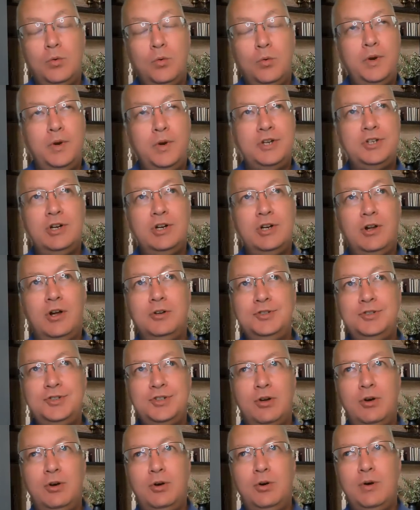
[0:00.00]
We should
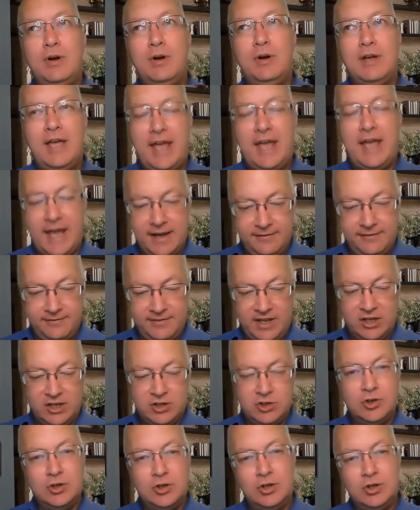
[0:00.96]
also have
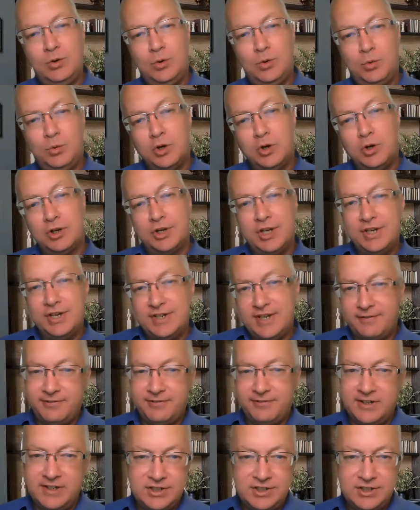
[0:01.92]
a good working
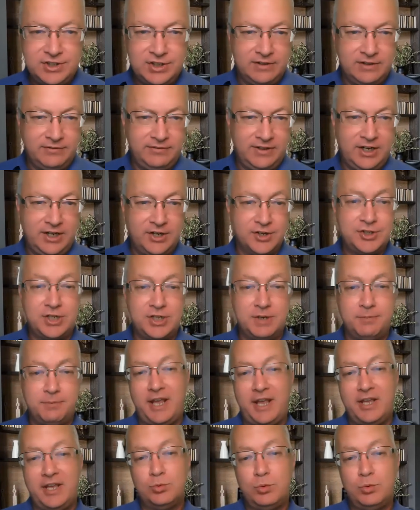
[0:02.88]
definition of leadership
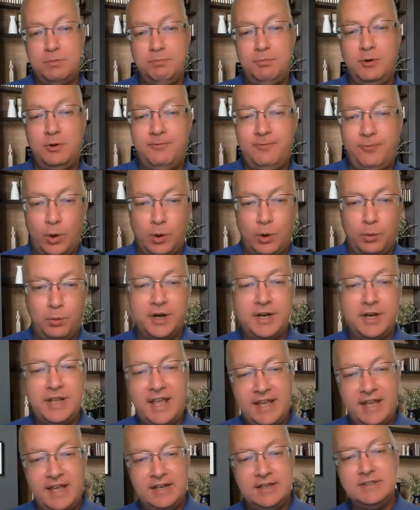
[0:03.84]
as we move forward.
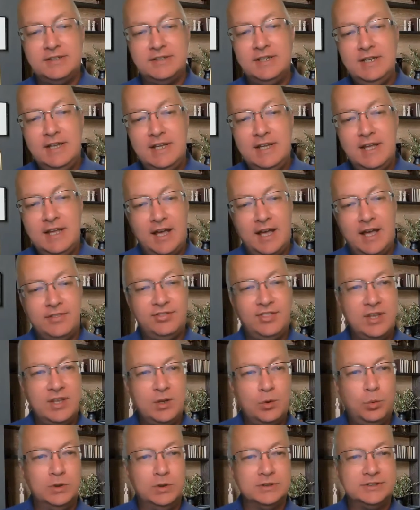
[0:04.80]
And I
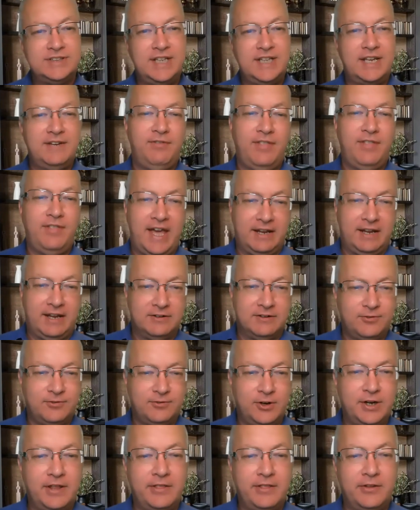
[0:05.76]
think we'll save that
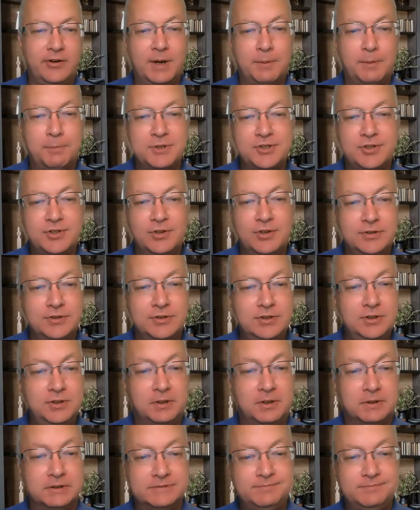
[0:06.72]
for another episode
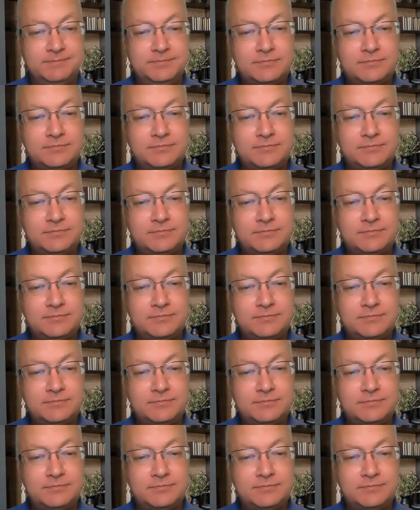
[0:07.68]
too.